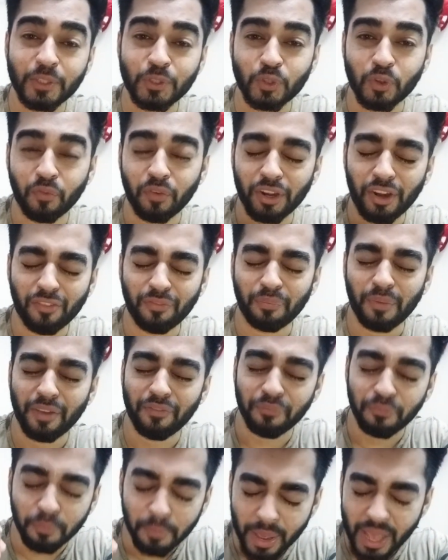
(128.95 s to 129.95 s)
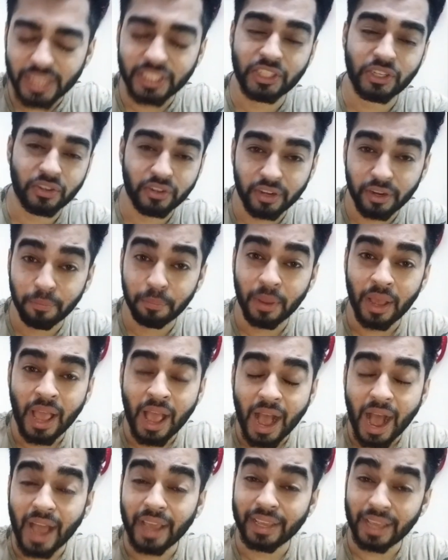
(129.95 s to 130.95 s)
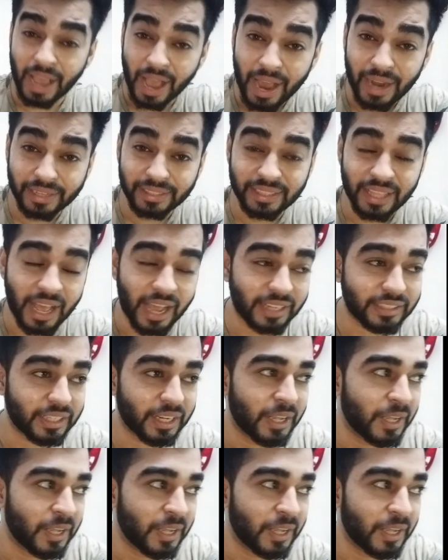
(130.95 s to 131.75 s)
So one of my best trip I had that.